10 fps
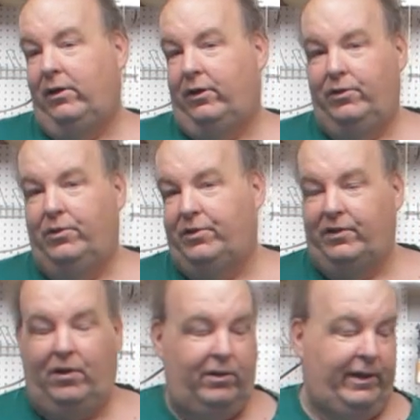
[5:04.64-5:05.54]
You can use
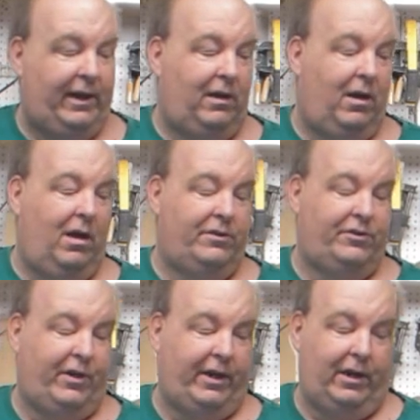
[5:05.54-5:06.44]
this all day long.
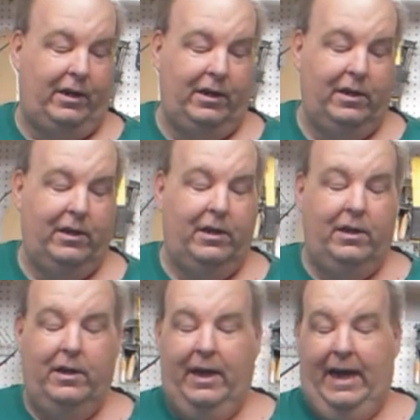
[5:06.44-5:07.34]
Trigger
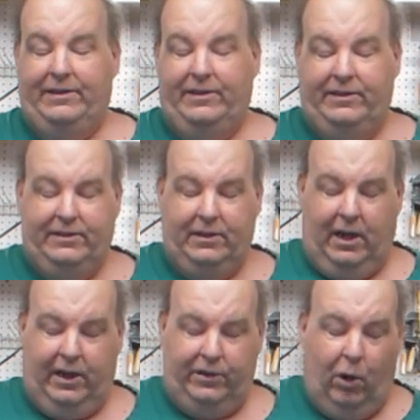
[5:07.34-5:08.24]
has
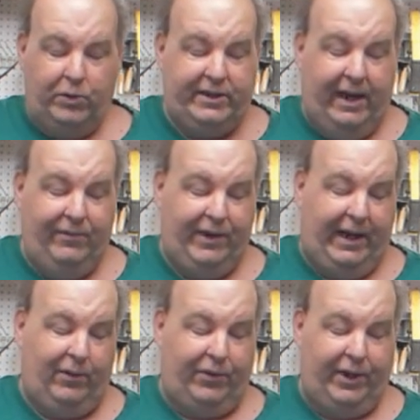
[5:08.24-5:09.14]
no safety,
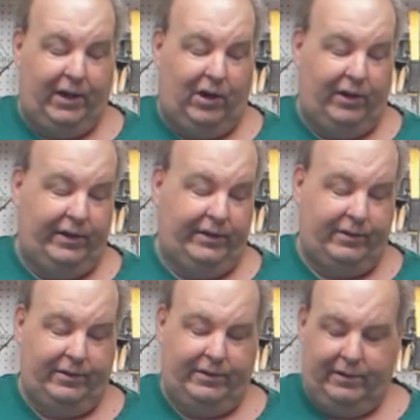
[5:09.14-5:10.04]
I don't think, on
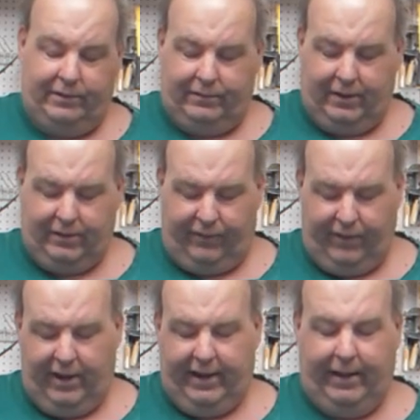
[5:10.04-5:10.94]
this, which it doesn't
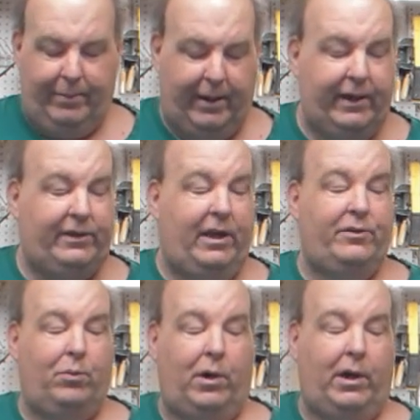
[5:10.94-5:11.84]
feel like it, but it
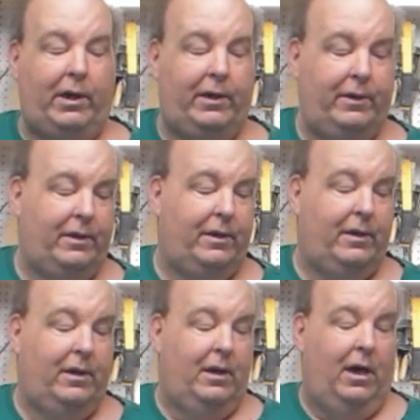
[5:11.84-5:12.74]
does work.
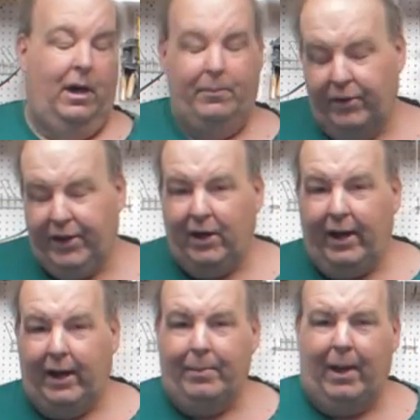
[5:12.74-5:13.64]
One thing I
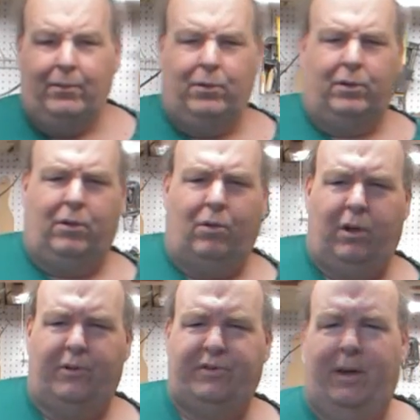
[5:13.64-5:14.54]
like about it, I'll go
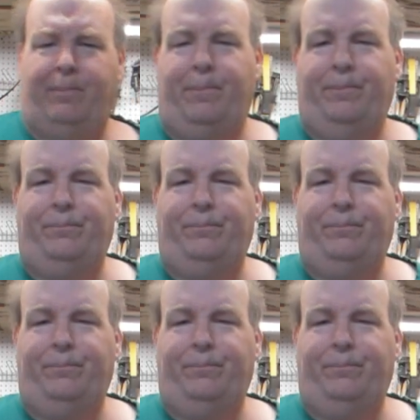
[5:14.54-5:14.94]
close up.